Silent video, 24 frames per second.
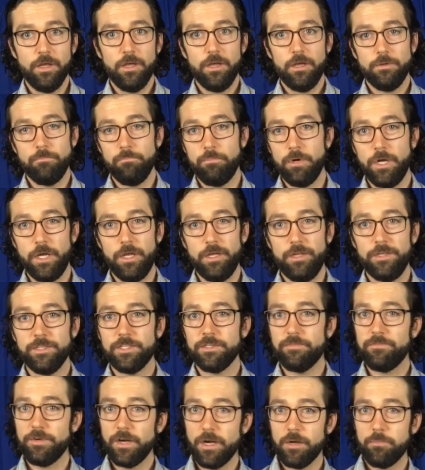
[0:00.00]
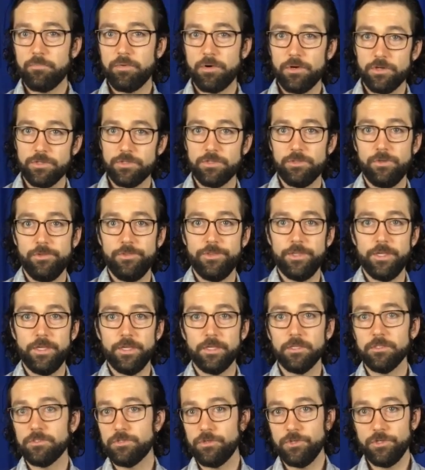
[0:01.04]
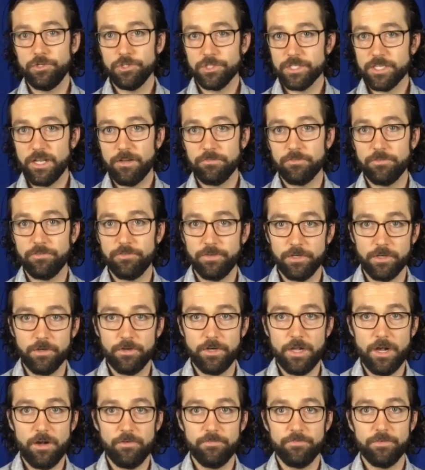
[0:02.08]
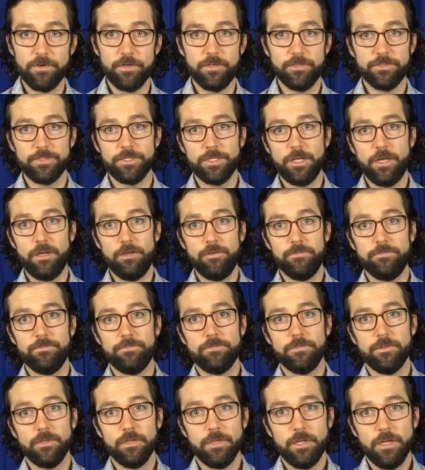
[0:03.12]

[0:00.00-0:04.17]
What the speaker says: But it's a very personal thing, so you just have to figure it out for yourself.